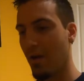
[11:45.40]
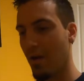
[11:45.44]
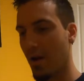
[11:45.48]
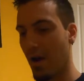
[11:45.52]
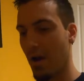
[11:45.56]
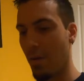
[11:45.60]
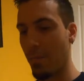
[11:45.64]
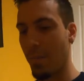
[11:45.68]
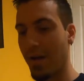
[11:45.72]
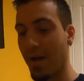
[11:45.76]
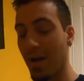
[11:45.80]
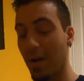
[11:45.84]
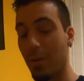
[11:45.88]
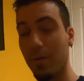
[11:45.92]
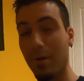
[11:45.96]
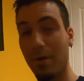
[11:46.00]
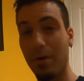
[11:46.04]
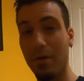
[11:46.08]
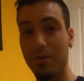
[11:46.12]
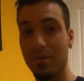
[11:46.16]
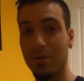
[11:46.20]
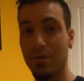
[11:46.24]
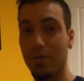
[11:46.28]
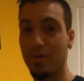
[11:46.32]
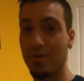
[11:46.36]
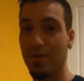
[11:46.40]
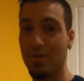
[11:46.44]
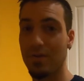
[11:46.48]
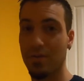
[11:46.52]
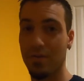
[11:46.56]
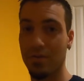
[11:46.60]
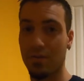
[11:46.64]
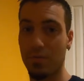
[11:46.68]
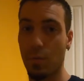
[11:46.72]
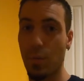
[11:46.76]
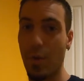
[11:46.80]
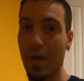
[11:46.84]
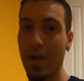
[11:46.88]
and I would also
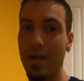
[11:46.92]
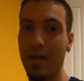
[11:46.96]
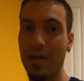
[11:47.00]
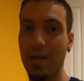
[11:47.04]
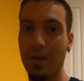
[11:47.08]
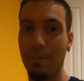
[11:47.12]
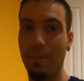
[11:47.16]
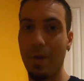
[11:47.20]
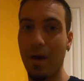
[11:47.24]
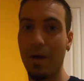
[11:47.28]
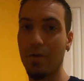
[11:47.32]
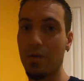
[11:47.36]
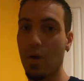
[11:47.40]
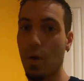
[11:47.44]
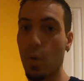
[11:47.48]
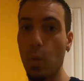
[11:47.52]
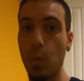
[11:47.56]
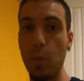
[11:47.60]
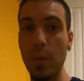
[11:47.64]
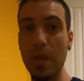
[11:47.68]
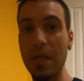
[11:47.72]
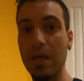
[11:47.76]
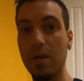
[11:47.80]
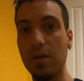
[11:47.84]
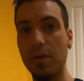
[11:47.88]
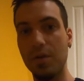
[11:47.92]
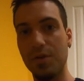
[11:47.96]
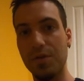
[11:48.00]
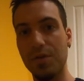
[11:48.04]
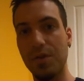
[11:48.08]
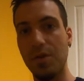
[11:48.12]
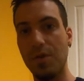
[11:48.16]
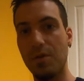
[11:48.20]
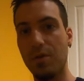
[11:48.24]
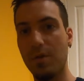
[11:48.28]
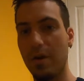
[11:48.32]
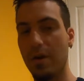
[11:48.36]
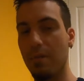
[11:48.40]
suggest waiting about a week or
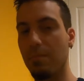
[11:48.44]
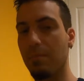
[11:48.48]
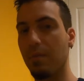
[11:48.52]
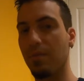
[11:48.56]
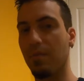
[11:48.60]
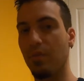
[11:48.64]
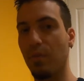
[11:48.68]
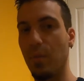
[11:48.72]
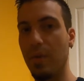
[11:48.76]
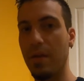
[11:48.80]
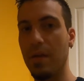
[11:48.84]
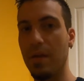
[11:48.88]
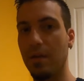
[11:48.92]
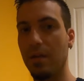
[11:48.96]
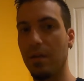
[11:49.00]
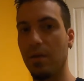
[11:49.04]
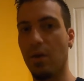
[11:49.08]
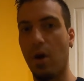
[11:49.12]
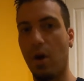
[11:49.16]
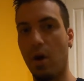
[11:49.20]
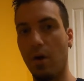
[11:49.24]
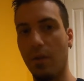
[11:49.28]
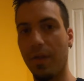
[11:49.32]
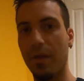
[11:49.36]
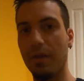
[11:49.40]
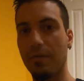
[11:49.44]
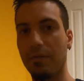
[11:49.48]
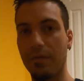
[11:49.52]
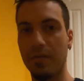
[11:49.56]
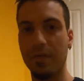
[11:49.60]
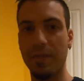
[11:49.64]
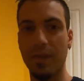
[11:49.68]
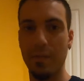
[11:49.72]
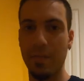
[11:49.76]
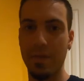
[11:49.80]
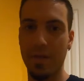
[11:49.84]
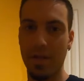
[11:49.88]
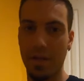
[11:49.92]
so in between calling for
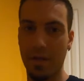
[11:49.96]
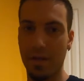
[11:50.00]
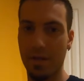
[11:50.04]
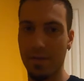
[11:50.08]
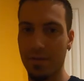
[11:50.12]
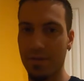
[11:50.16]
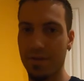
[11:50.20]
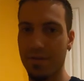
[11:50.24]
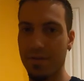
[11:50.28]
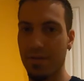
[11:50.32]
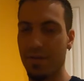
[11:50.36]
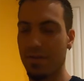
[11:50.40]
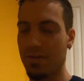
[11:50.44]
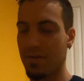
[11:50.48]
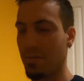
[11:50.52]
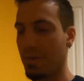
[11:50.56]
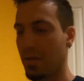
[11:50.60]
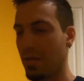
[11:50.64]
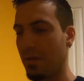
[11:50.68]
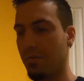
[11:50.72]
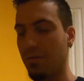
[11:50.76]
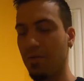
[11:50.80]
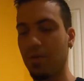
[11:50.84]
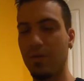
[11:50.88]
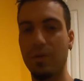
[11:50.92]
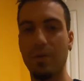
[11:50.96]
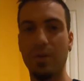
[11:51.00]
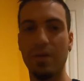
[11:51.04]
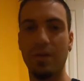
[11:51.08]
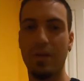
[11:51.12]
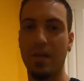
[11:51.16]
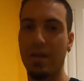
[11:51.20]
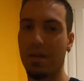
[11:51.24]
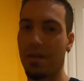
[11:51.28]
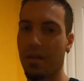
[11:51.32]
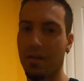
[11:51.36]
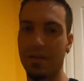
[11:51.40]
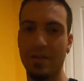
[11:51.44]
limit increases. I mean, if you do it
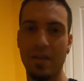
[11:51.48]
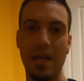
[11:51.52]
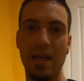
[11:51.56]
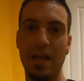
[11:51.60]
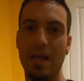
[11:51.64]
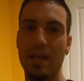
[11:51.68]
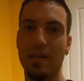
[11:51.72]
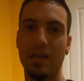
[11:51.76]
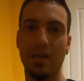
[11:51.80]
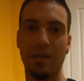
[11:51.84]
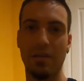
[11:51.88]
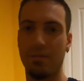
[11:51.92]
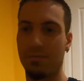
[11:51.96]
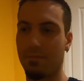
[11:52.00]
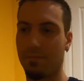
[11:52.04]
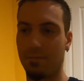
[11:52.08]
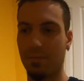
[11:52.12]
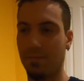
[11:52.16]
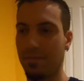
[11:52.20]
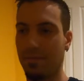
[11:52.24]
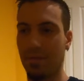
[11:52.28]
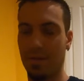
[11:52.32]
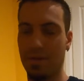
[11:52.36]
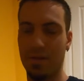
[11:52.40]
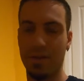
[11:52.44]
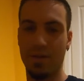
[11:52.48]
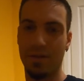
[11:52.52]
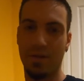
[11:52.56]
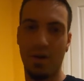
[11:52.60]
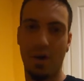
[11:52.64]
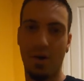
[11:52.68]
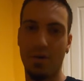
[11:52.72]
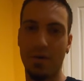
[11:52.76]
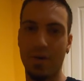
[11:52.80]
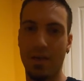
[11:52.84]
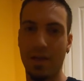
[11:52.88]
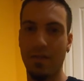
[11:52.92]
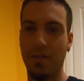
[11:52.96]
like a day and then
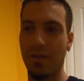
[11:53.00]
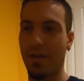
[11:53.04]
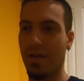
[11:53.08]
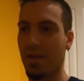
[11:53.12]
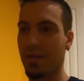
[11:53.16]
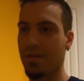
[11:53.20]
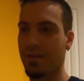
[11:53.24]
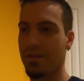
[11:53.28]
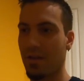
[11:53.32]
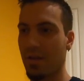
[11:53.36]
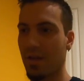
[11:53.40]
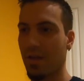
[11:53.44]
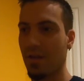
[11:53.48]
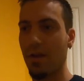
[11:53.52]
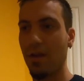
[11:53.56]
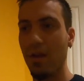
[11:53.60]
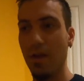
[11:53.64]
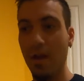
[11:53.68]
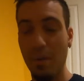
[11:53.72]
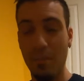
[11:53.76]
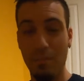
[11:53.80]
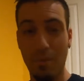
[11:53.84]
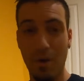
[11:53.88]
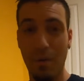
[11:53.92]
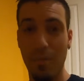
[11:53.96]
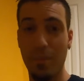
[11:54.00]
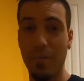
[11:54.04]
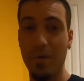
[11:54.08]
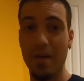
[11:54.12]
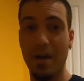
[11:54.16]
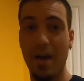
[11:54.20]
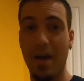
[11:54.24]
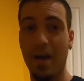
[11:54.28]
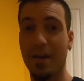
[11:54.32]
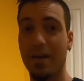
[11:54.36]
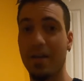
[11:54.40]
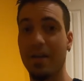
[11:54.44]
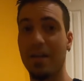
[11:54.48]
call again the next day, probably
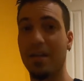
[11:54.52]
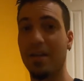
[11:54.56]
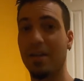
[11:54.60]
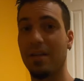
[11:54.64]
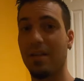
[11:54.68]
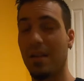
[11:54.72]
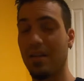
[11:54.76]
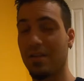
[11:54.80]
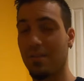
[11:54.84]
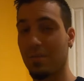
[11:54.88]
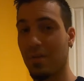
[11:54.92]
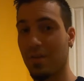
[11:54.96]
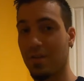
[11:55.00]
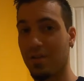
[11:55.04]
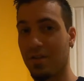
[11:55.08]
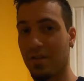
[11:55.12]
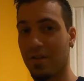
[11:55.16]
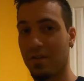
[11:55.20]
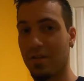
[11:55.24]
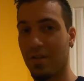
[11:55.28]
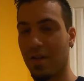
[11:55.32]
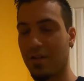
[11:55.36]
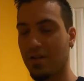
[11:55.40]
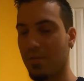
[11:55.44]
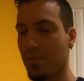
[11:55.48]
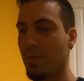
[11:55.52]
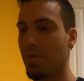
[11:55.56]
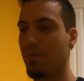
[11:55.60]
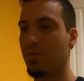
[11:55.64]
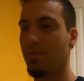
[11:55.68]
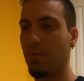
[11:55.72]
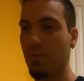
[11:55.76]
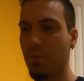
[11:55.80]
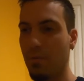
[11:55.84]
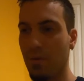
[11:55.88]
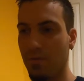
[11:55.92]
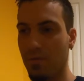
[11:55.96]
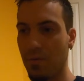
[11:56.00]
not going to get as much success. But if
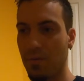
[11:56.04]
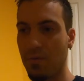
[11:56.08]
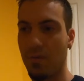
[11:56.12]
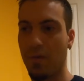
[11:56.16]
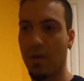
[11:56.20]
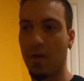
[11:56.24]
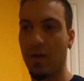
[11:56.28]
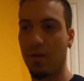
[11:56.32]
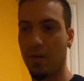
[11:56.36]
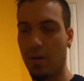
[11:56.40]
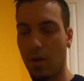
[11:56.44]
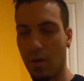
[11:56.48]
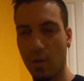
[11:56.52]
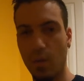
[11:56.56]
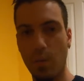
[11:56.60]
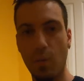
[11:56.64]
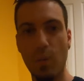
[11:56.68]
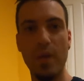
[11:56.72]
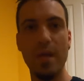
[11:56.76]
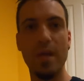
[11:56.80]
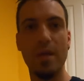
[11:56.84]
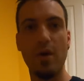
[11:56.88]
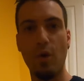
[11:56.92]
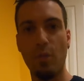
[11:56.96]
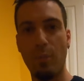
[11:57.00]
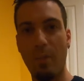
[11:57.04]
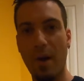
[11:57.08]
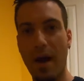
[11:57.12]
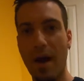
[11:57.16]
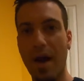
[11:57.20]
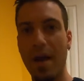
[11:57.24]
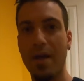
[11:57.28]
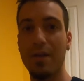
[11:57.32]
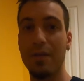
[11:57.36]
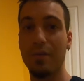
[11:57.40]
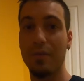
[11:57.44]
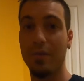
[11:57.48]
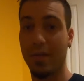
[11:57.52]
you let it a week go
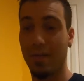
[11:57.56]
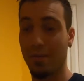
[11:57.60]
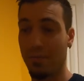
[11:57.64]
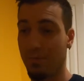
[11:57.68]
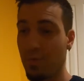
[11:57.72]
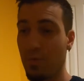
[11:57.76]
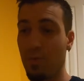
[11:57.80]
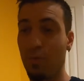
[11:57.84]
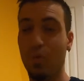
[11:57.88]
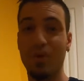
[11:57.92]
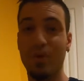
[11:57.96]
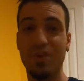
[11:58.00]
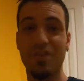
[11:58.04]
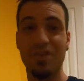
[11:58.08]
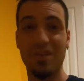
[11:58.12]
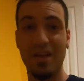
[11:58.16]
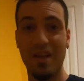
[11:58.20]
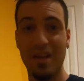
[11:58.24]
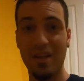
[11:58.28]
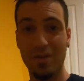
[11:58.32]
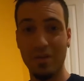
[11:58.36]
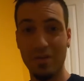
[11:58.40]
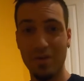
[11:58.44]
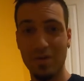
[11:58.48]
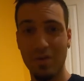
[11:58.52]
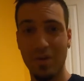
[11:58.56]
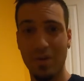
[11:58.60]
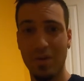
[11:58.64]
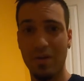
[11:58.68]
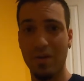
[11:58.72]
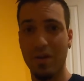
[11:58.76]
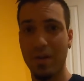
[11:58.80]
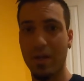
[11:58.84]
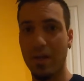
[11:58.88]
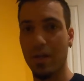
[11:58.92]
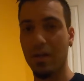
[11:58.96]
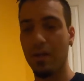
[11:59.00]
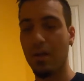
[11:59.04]
by, you let a few more sales trickle
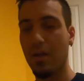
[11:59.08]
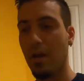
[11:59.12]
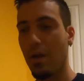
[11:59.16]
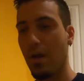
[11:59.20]
in,